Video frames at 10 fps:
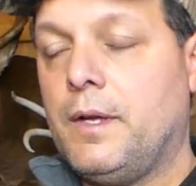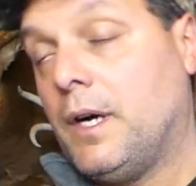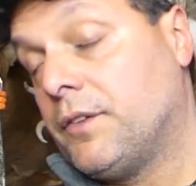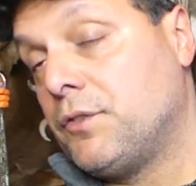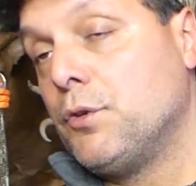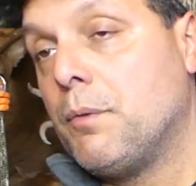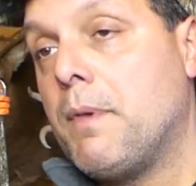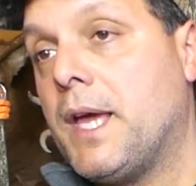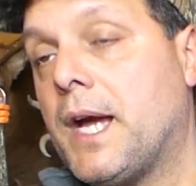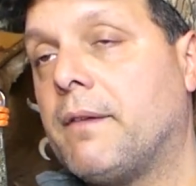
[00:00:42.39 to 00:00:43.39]
It's new to
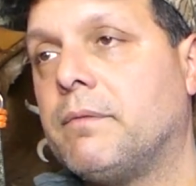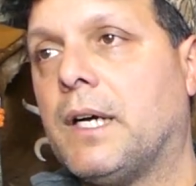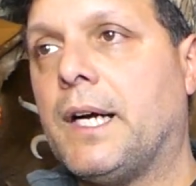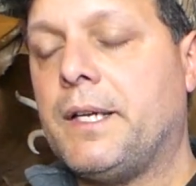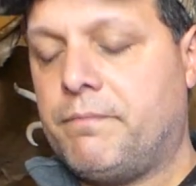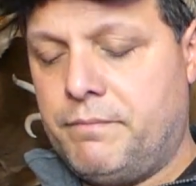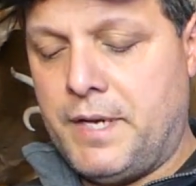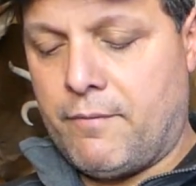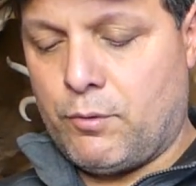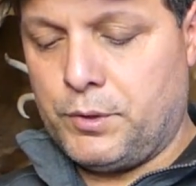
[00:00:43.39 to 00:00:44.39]
me. I
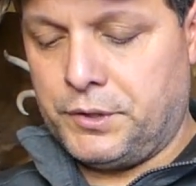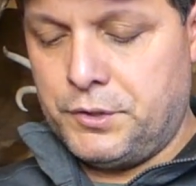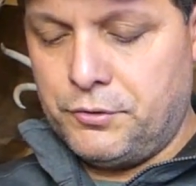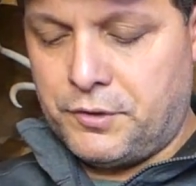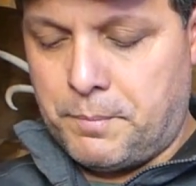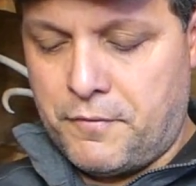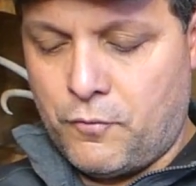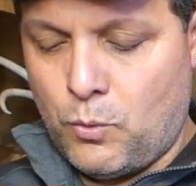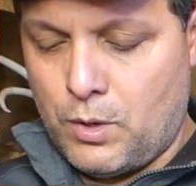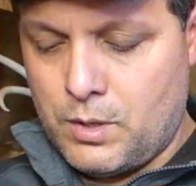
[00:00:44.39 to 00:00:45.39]
never really used it
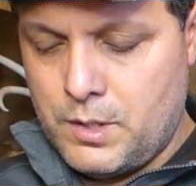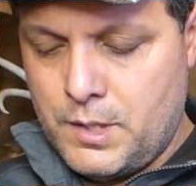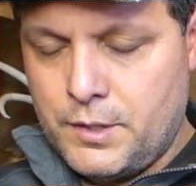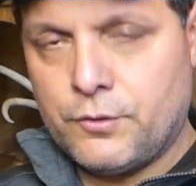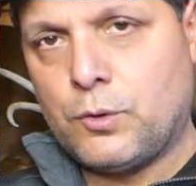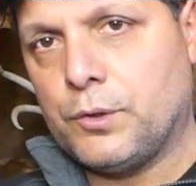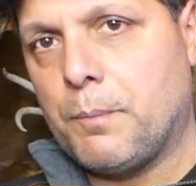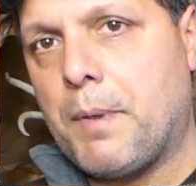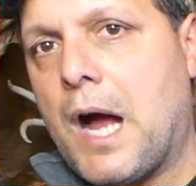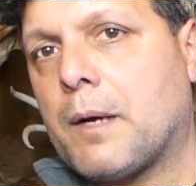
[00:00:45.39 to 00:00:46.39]
before. It's called a
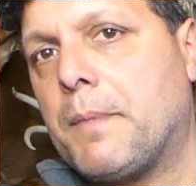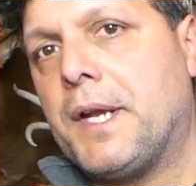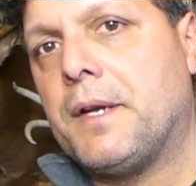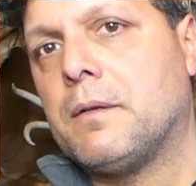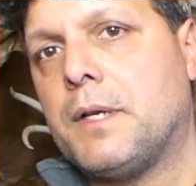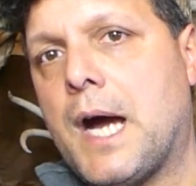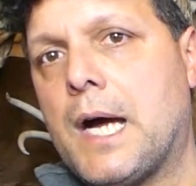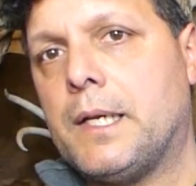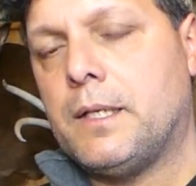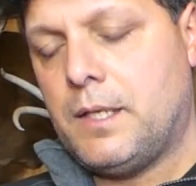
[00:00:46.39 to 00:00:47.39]
Bachmann
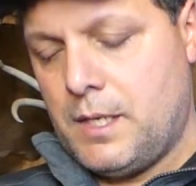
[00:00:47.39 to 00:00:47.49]
knot.